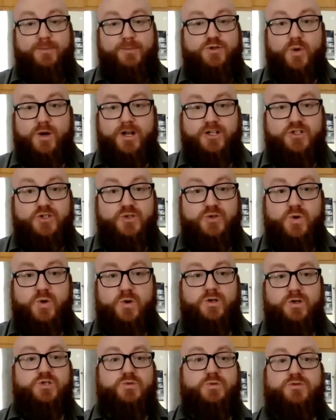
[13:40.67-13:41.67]
Put up 22
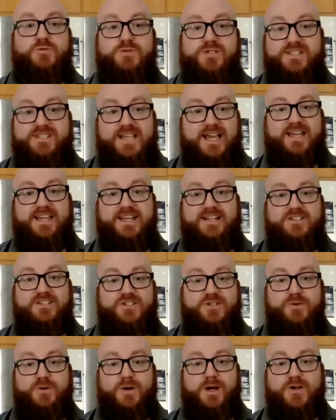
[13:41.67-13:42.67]
goals, which was
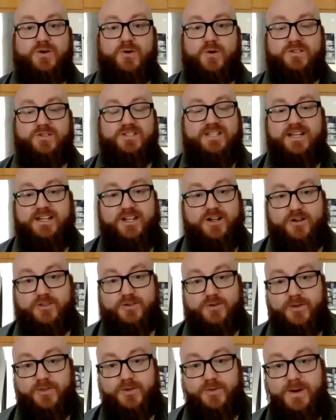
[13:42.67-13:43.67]
second to
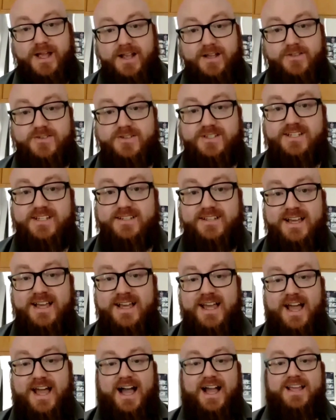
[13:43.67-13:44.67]
Grostidier throughout the regular season.
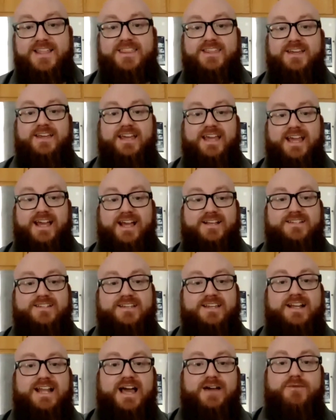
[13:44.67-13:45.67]
I think
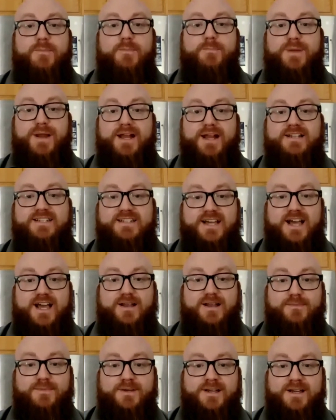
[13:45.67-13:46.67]
Hicks can have a big
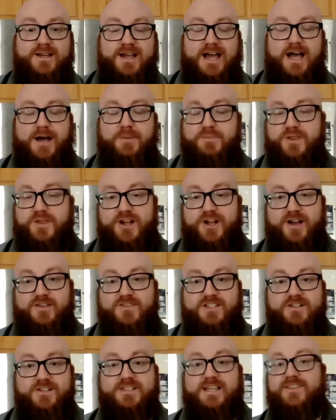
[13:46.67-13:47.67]
time
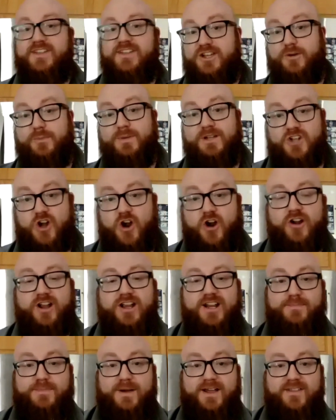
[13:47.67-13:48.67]
playoff series. I think he'll be
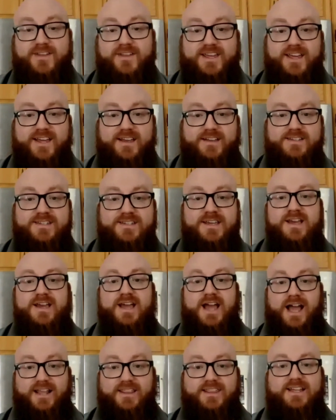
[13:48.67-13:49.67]
targeted by the Kings.
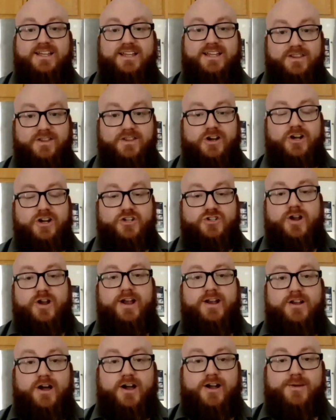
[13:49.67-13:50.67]
I think they're going to
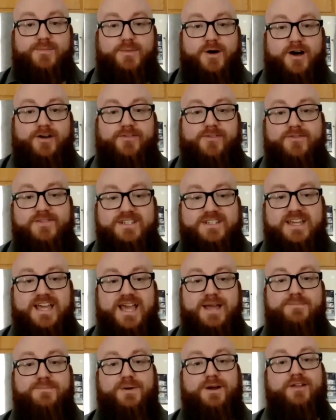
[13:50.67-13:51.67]
try and knock him off of his
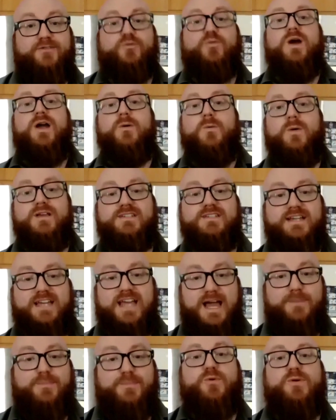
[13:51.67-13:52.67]
game. But if
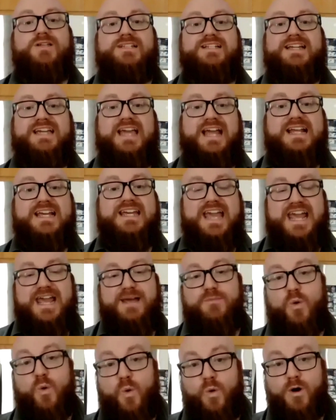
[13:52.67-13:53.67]
Waywayseecappo is to get a
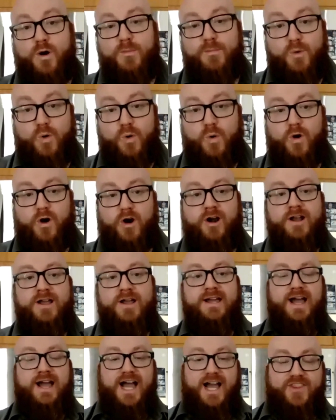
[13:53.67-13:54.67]
game or more,
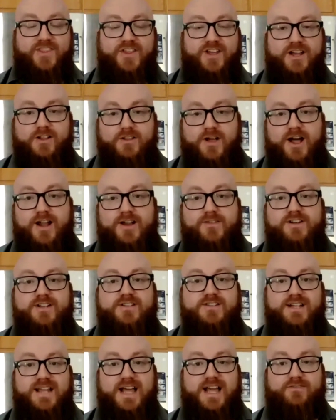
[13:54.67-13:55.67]
I think a lot of
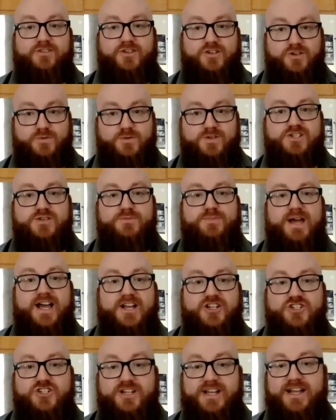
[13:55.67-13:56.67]
it is going to have to do with
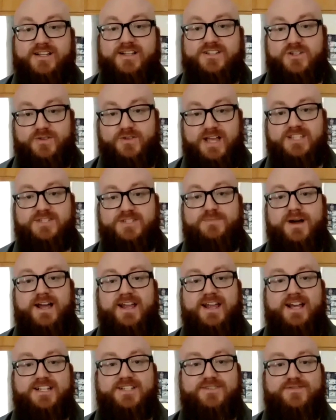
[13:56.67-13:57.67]
Sebastian Hicks. So that's
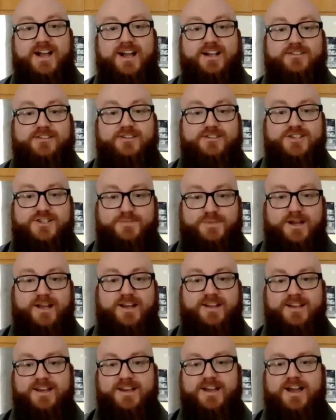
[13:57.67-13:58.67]
my X factor,
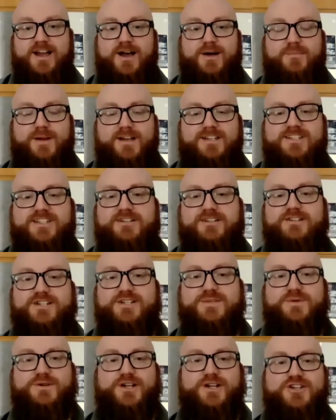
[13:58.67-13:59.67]
despite my
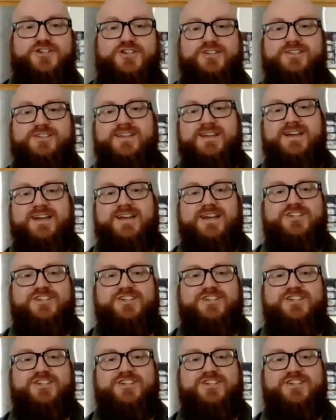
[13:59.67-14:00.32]
series predictions.